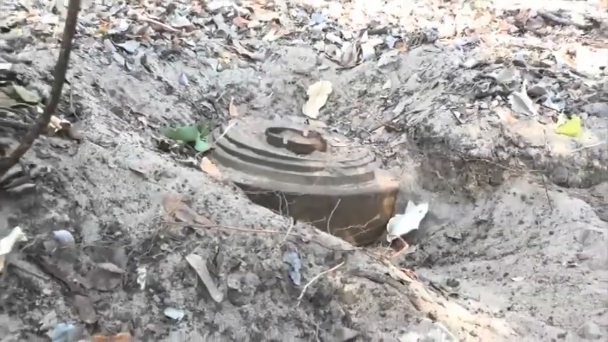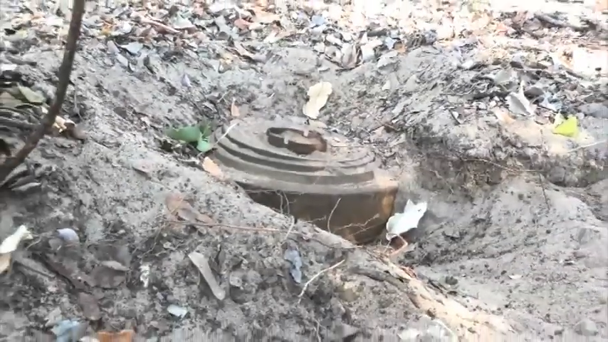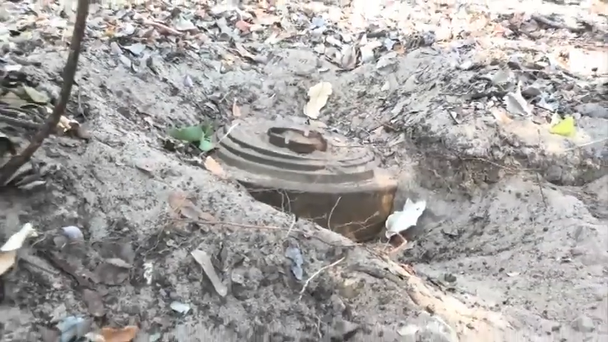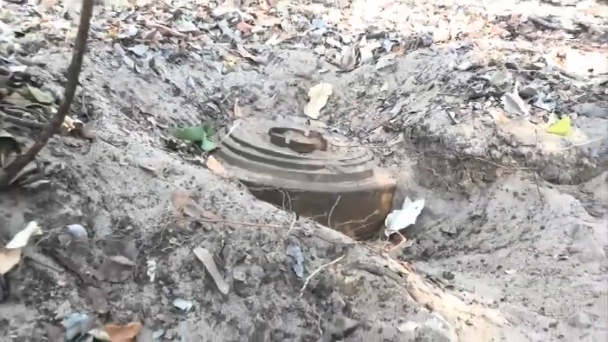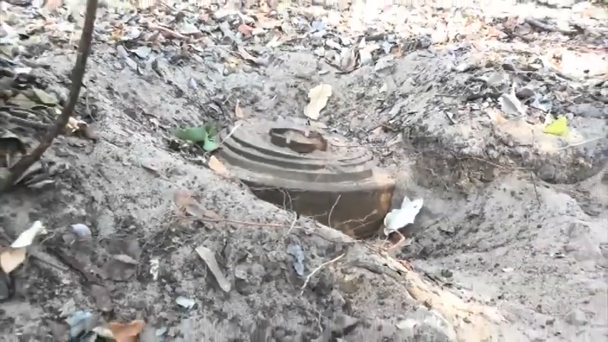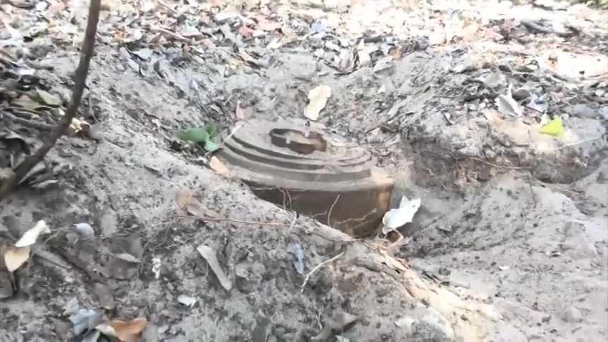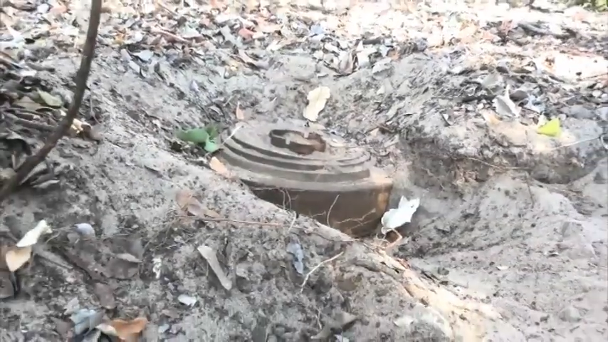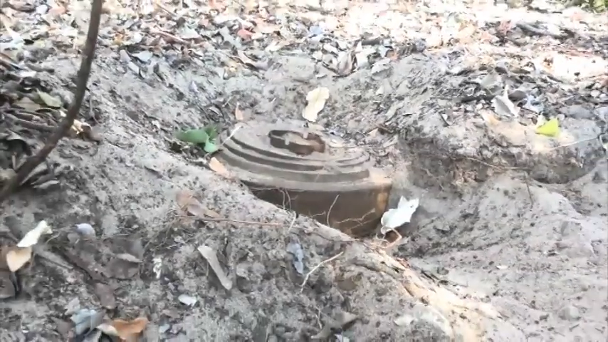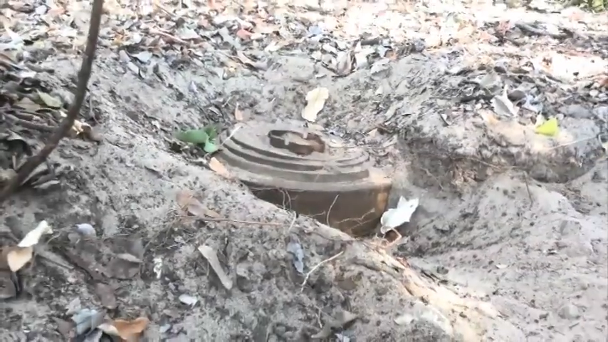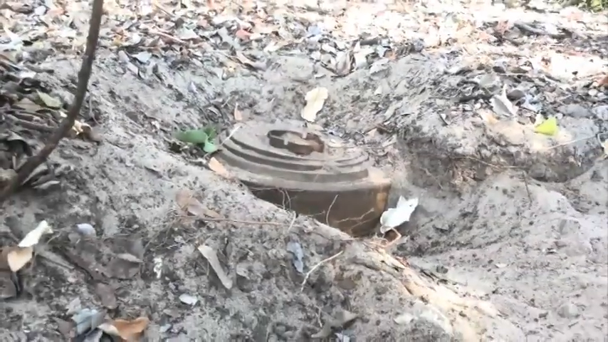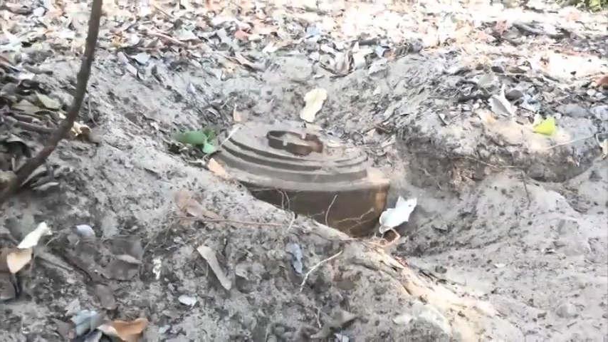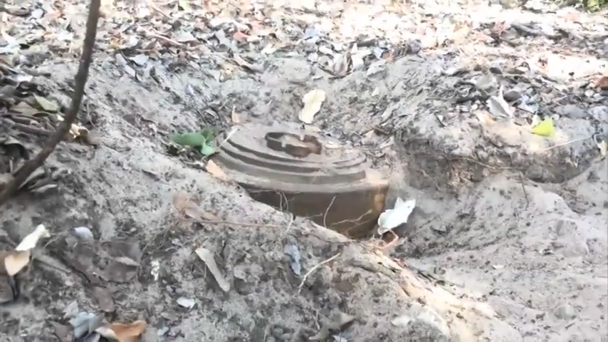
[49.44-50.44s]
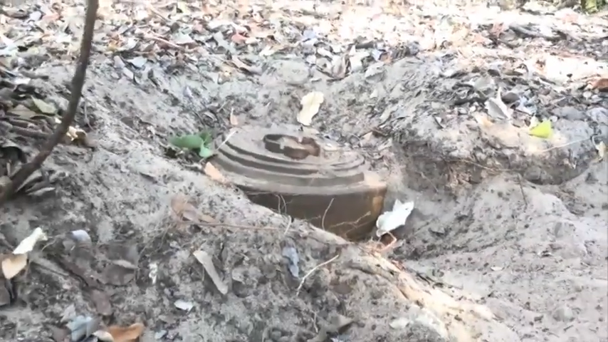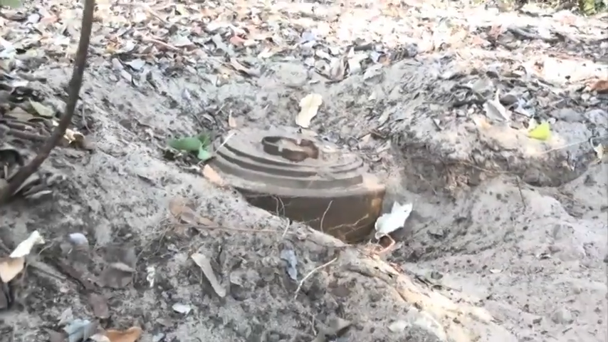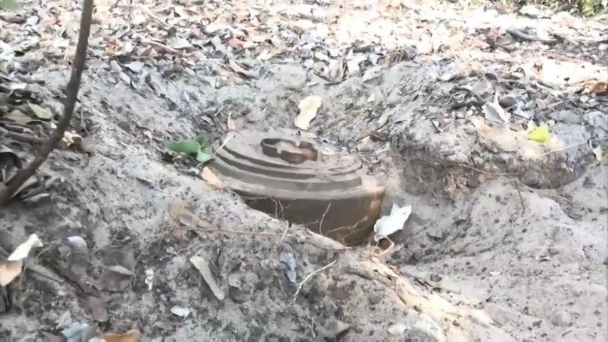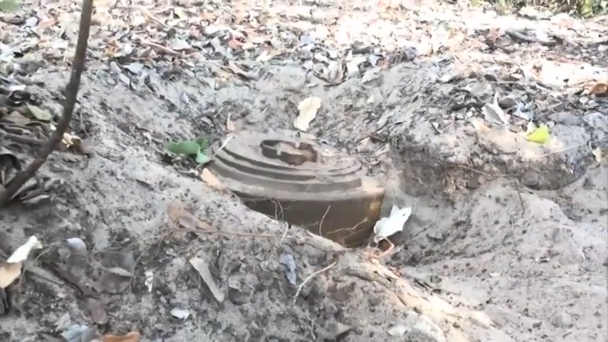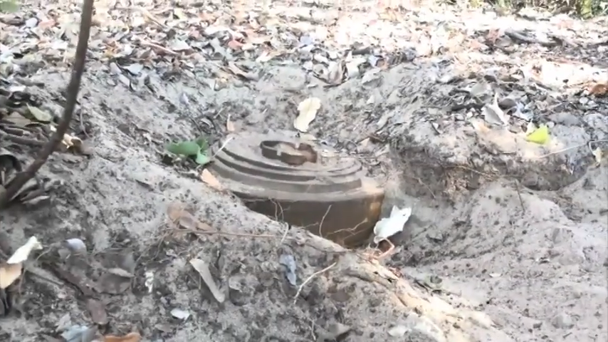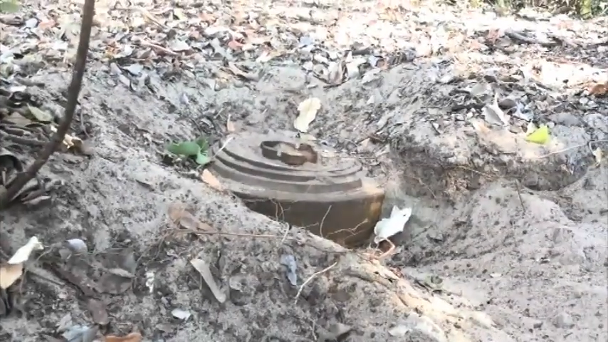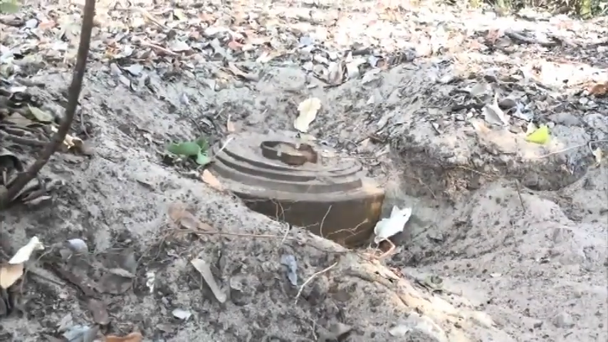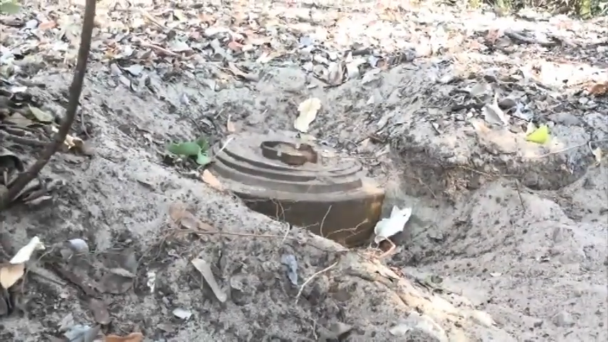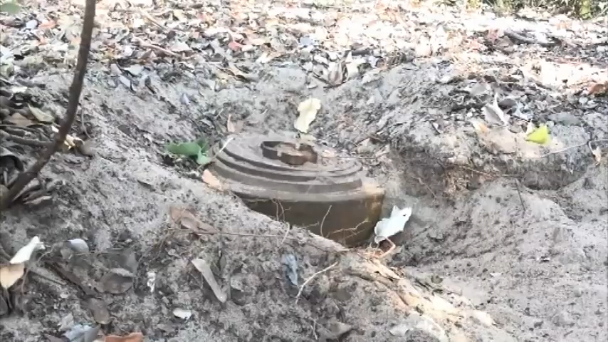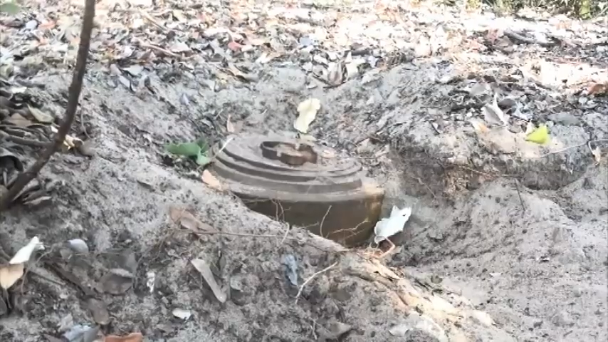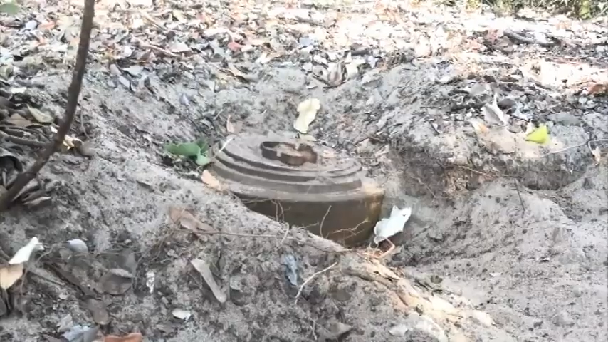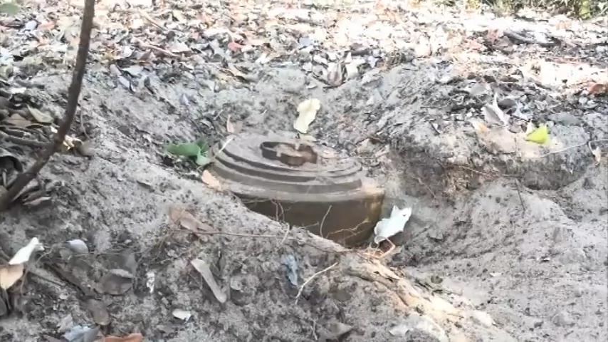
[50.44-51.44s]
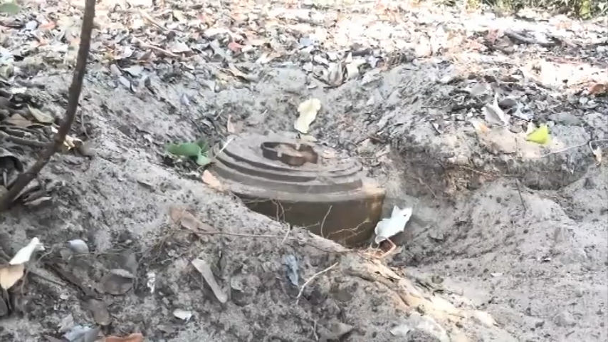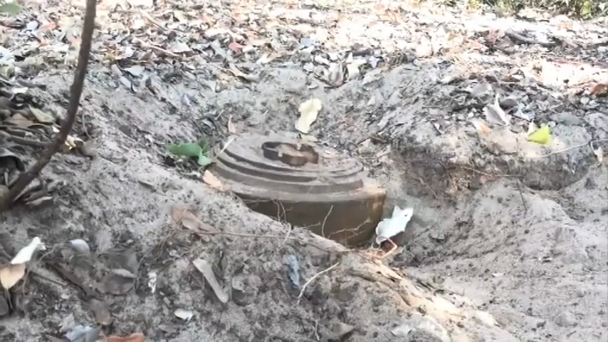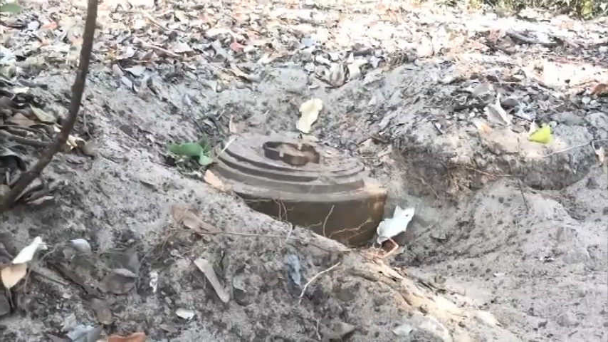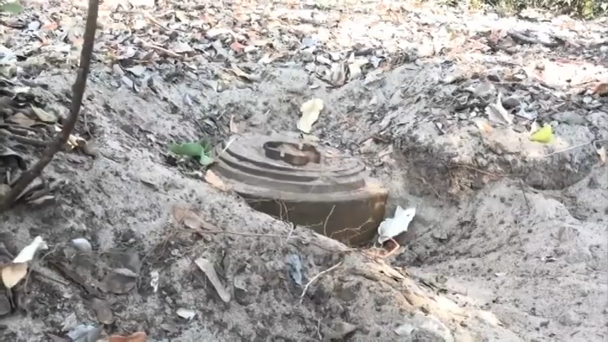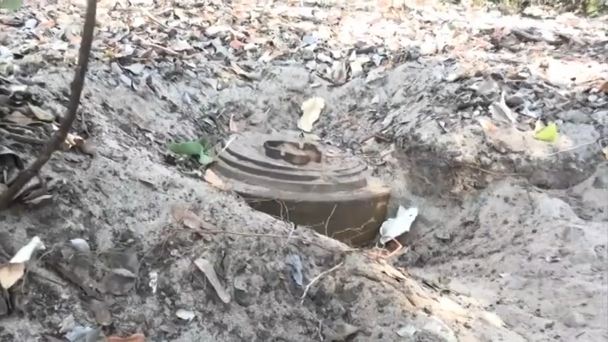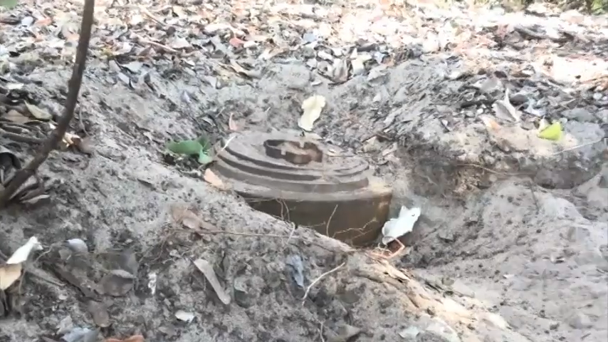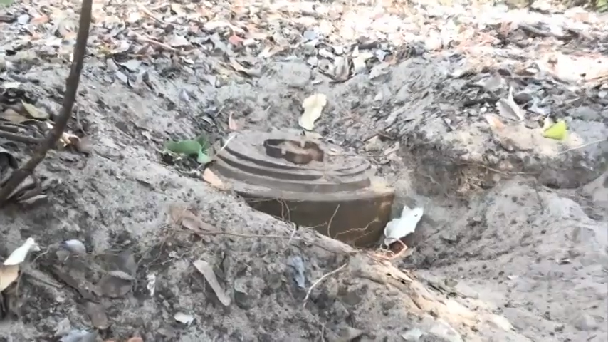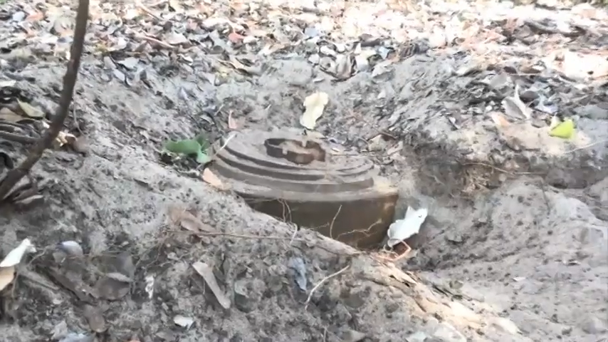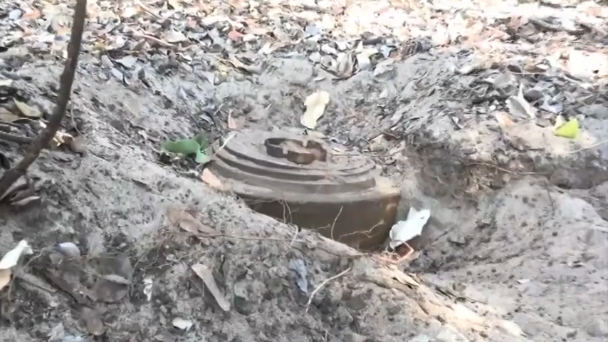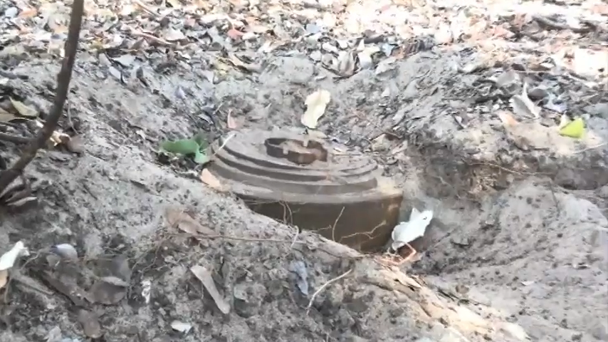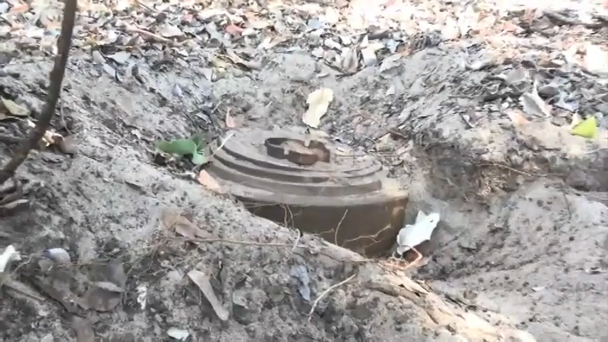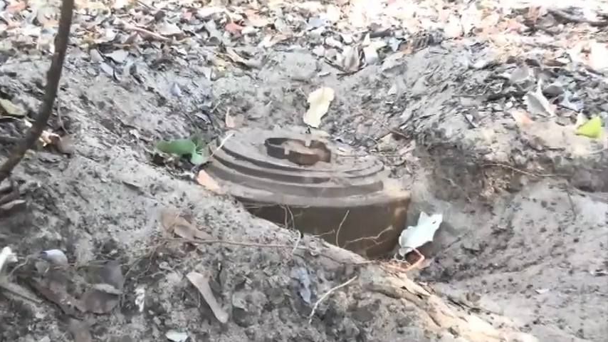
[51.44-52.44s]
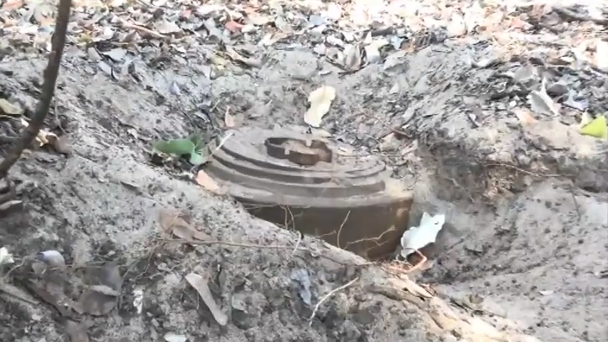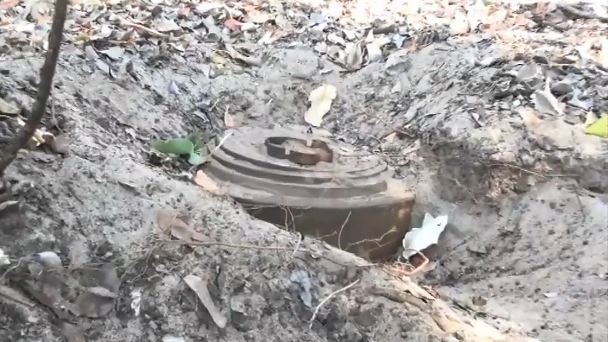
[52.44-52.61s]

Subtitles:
No face is visible, so there are no lips to read.